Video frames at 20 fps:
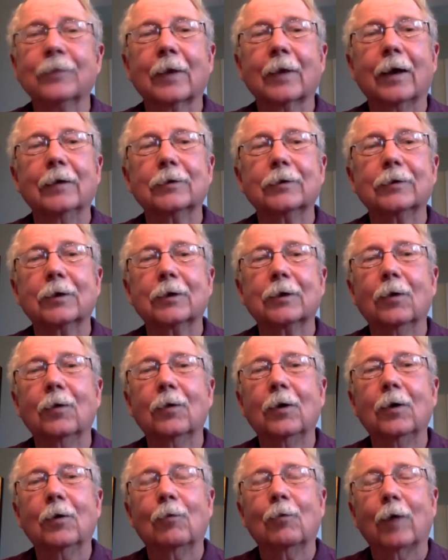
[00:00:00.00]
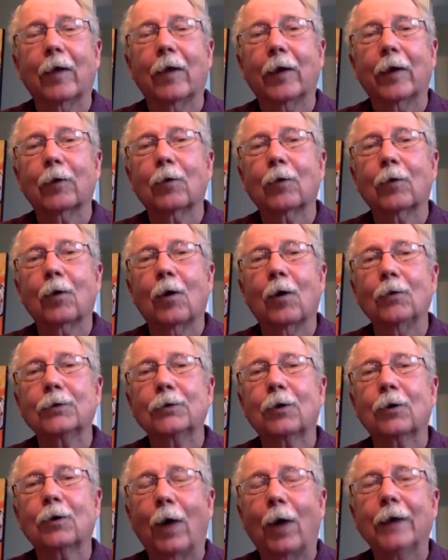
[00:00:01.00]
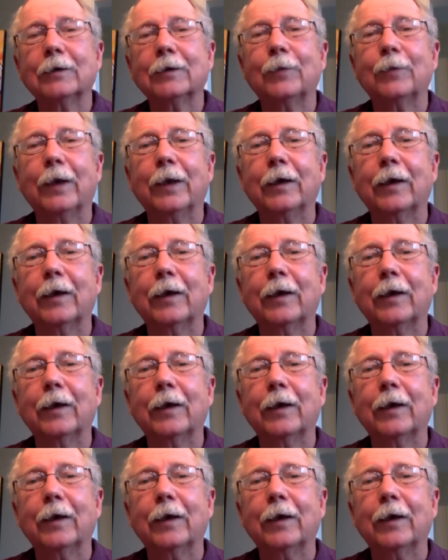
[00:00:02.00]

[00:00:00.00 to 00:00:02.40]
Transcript: And so while they don't host quite as many